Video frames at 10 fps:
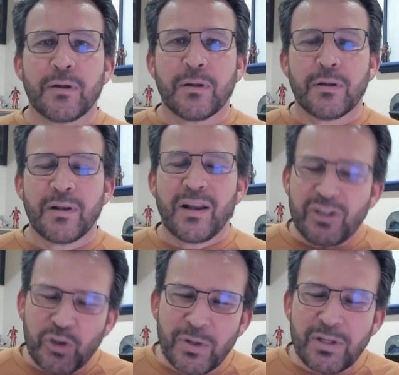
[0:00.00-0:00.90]
Now, this
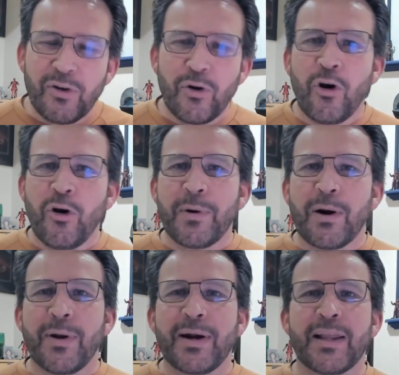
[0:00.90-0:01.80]
story's a little old, but I
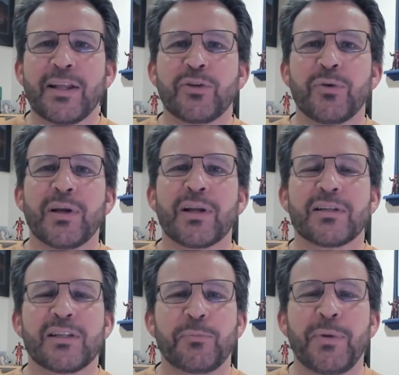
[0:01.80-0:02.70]
wanted to get to it because
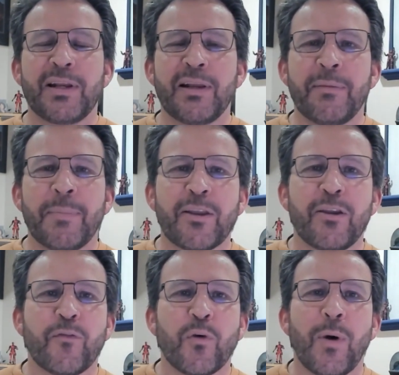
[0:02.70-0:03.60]
it's been in my queue
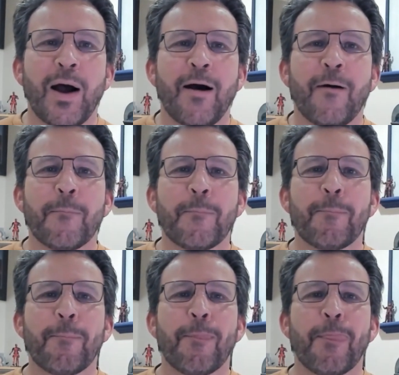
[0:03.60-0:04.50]
for a while.
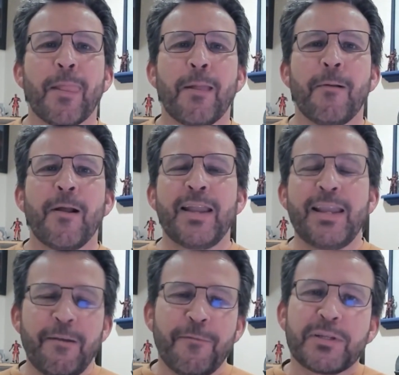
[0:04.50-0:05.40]
He
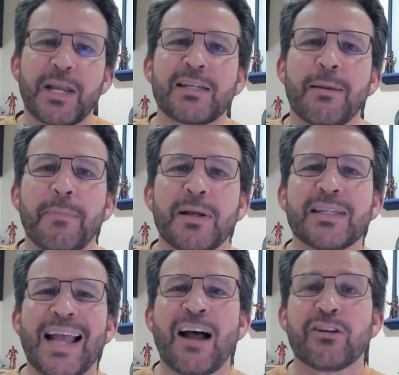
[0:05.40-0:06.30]
emphasized that
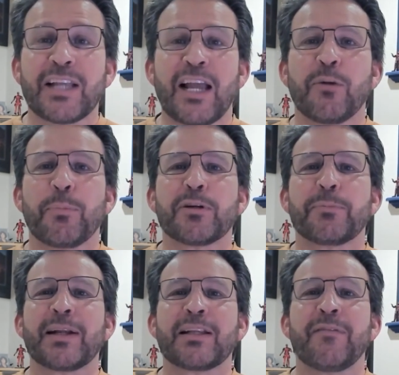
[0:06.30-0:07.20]
Musk's outsider
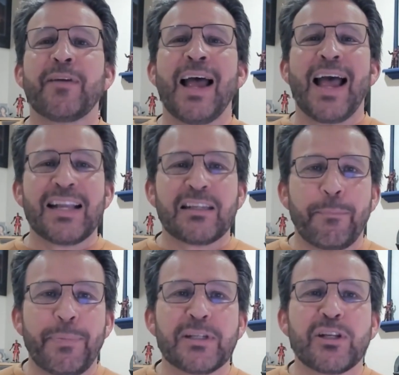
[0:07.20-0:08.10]
perspective as a
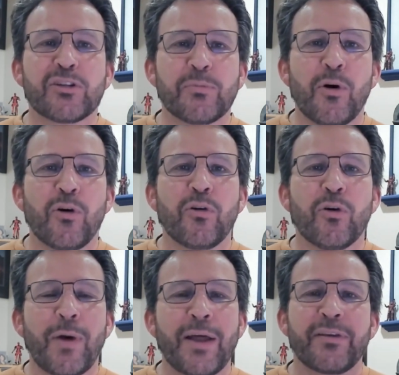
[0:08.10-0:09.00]
business mogul
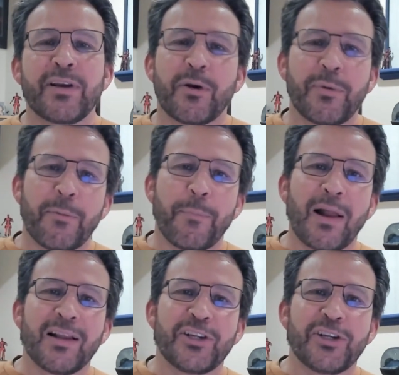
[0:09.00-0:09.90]
rather than a career
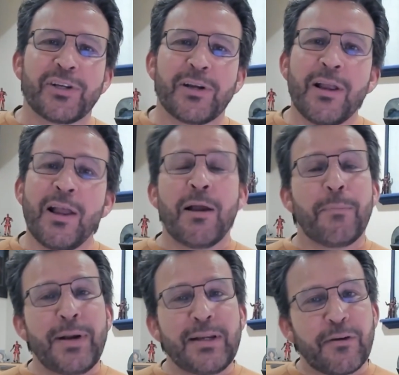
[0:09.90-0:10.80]
politician
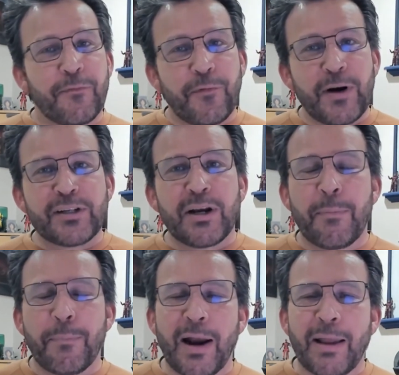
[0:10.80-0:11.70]
brings a fresh and
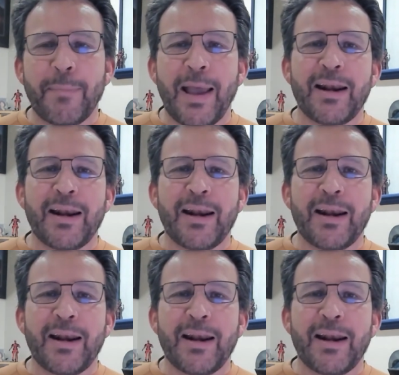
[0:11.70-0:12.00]
pragmatic